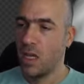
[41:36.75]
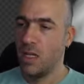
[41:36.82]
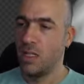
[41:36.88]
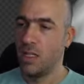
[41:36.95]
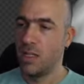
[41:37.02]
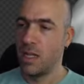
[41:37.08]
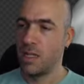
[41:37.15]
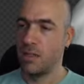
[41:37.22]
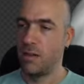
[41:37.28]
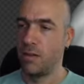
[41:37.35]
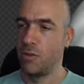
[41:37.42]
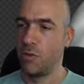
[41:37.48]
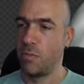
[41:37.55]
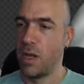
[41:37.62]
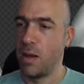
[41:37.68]
Is it
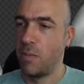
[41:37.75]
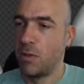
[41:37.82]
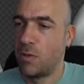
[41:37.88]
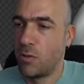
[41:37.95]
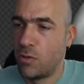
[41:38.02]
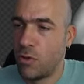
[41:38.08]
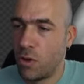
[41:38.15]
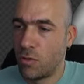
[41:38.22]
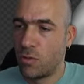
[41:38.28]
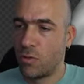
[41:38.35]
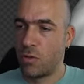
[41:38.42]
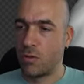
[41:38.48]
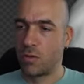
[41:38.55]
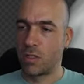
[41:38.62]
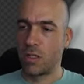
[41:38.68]
necessary to be able to draw to,
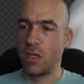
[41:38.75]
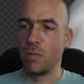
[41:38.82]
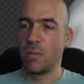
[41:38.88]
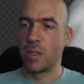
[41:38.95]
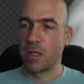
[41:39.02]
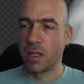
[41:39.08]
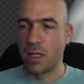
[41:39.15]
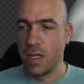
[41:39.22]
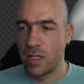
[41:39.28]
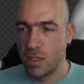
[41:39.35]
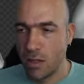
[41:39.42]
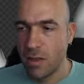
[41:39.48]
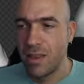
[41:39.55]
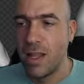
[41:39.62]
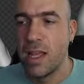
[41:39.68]
to sculpting?
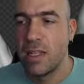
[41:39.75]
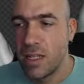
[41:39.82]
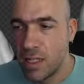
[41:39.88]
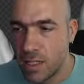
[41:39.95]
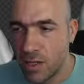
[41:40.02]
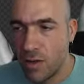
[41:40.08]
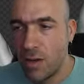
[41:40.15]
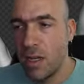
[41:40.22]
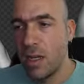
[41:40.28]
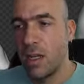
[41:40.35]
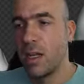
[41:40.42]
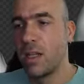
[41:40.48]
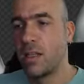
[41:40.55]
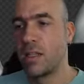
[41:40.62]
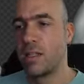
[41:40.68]
It's not necessary,
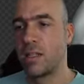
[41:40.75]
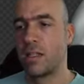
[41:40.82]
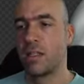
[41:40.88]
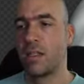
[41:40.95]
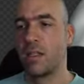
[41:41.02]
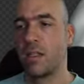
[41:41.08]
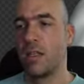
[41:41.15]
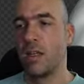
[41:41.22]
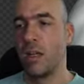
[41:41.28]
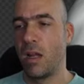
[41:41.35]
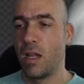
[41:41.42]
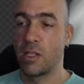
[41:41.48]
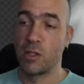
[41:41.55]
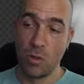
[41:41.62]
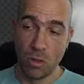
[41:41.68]
it's
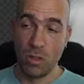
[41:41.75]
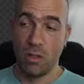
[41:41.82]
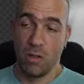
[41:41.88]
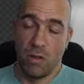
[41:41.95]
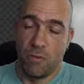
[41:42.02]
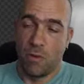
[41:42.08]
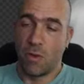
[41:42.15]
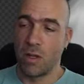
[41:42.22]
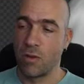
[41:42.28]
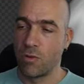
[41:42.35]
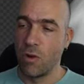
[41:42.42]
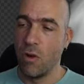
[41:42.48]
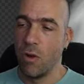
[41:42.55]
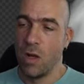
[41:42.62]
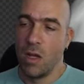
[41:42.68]
it's good if you can
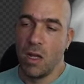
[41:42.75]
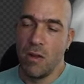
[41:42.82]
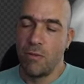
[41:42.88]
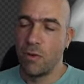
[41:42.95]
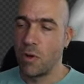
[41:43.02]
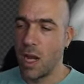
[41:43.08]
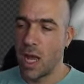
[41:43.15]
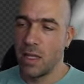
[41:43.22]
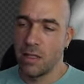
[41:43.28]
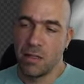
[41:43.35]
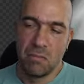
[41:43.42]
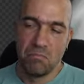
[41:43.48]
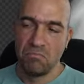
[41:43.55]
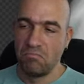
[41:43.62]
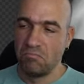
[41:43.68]
draw. If you can't,
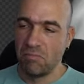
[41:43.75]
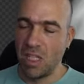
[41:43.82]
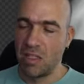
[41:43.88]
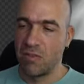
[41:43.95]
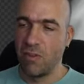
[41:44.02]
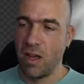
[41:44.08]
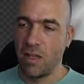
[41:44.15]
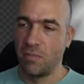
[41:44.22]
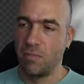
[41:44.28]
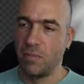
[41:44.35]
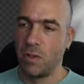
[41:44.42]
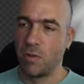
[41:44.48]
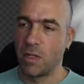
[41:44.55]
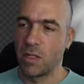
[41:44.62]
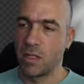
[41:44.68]
it's fine.
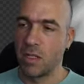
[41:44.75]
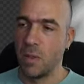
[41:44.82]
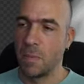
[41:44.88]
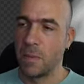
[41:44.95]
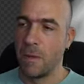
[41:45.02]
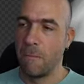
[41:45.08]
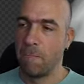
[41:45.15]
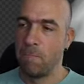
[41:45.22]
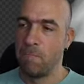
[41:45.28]
You can sculpt.